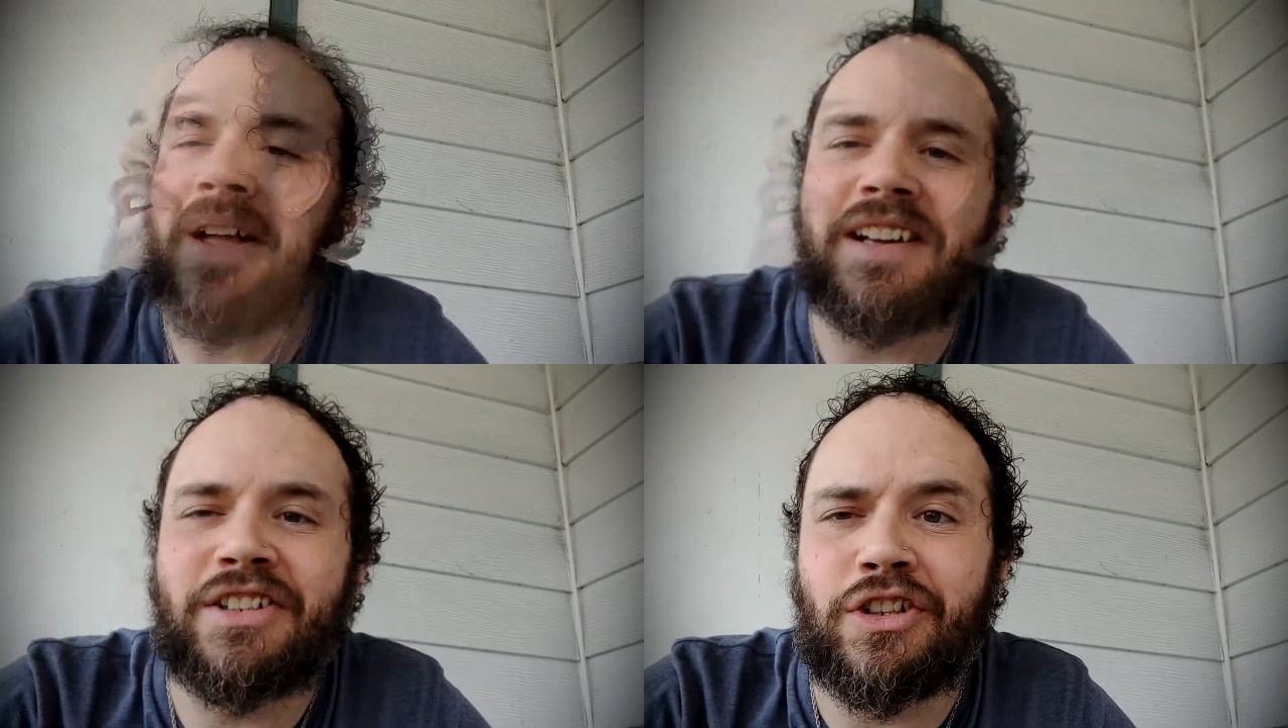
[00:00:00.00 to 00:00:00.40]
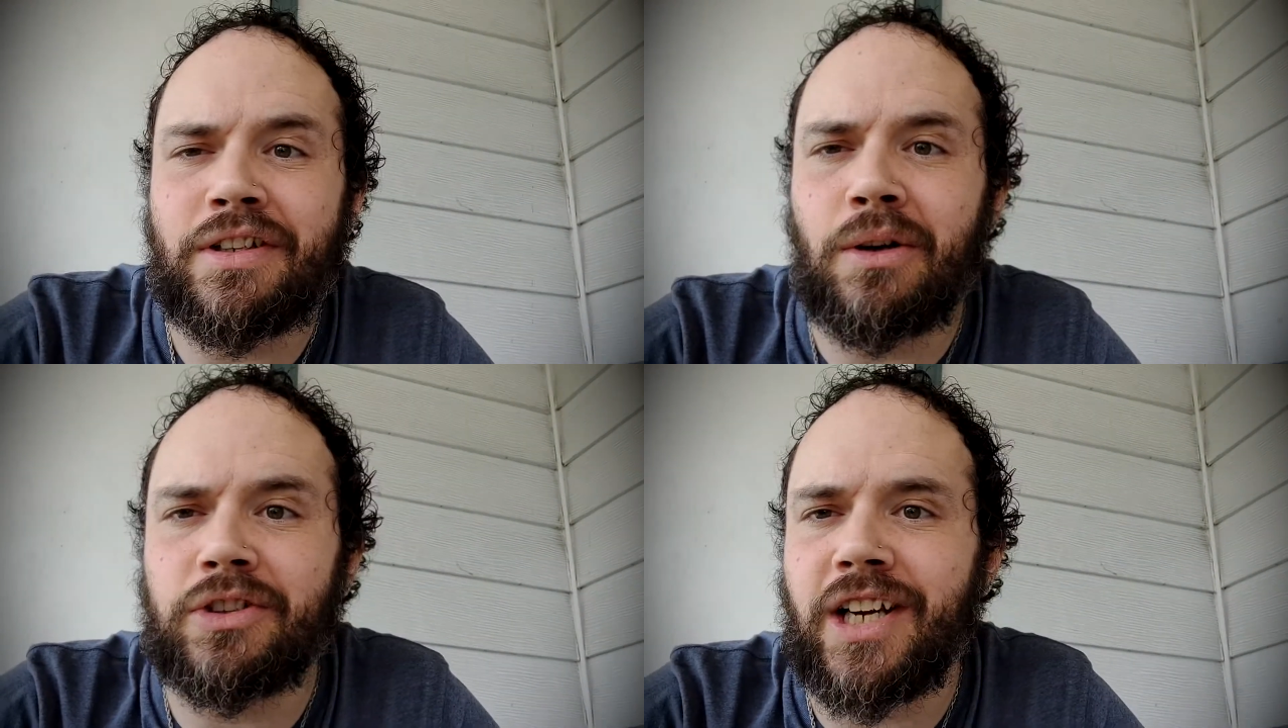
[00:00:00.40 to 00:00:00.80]
not into
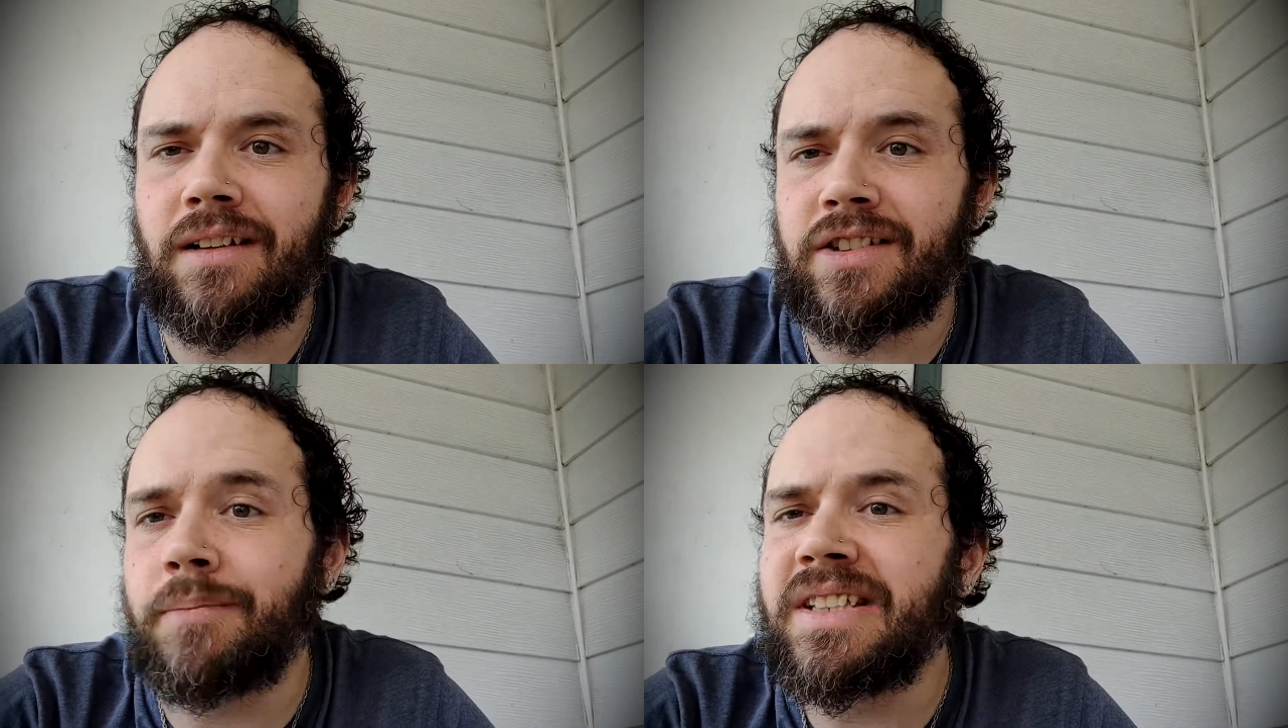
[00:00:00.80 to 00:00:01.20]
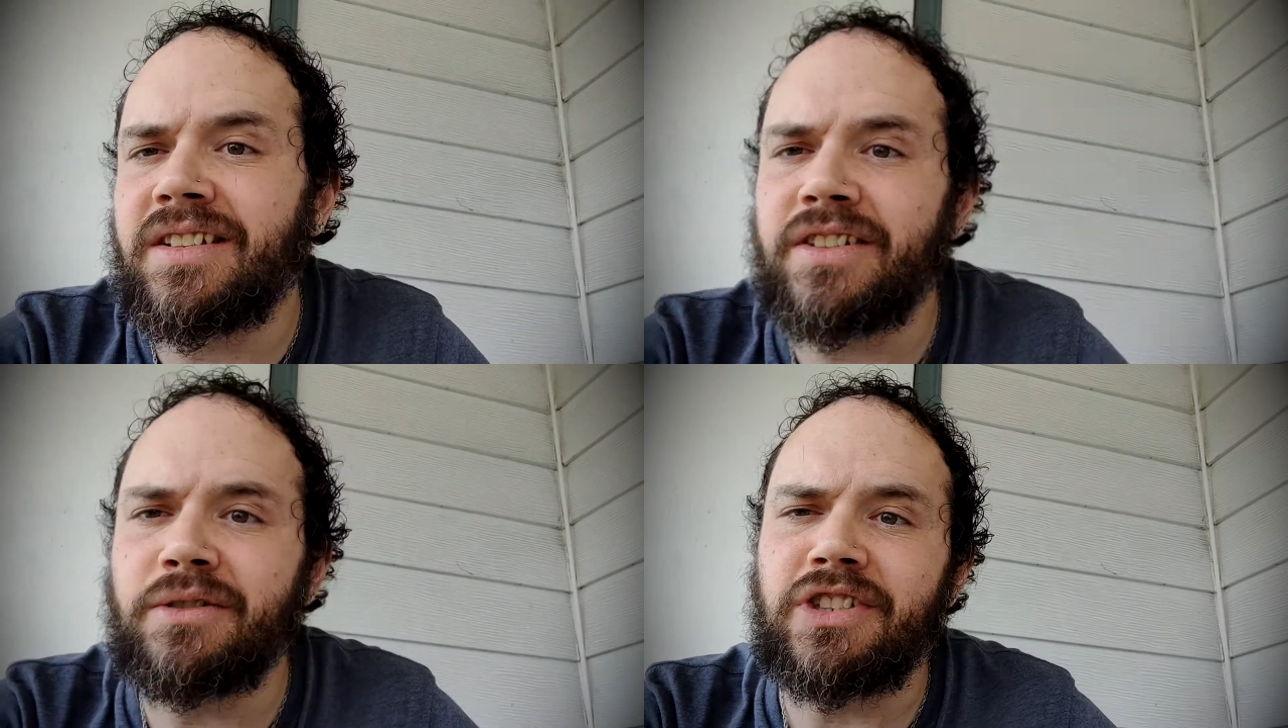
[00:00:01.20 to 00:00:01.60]
the old challenge, I'm into
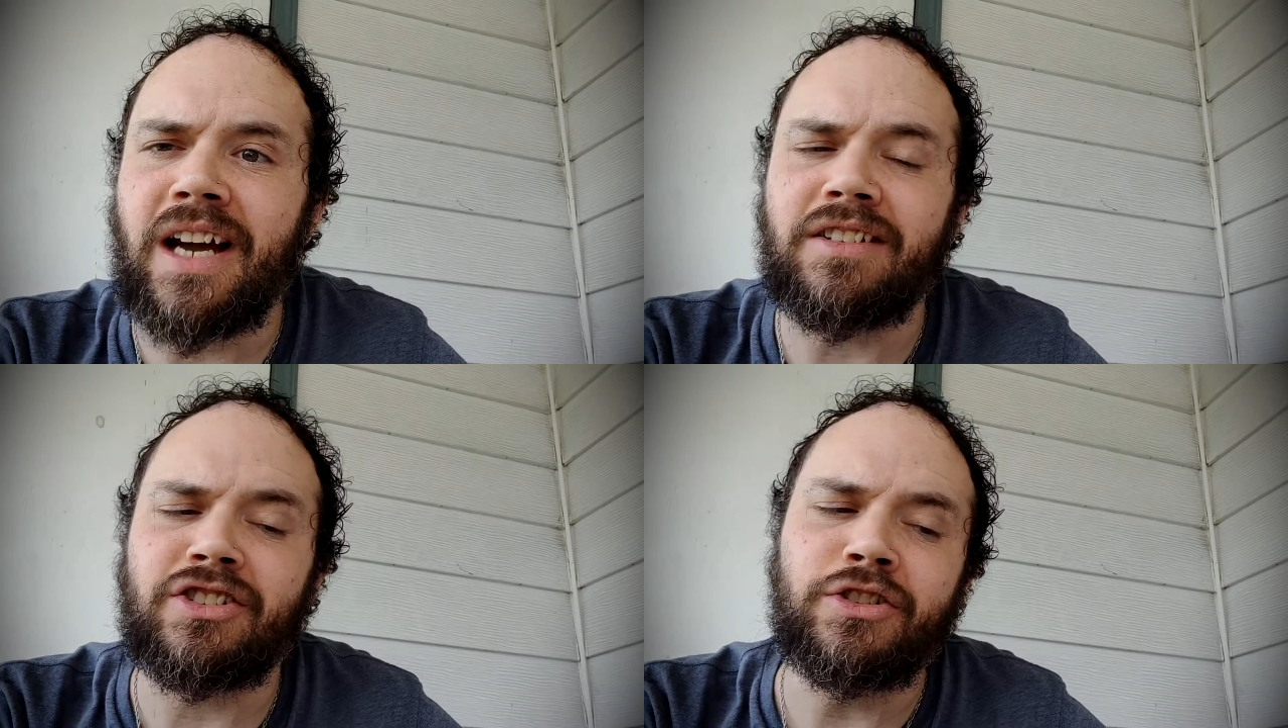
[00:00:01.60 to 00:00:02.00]
the new challenge.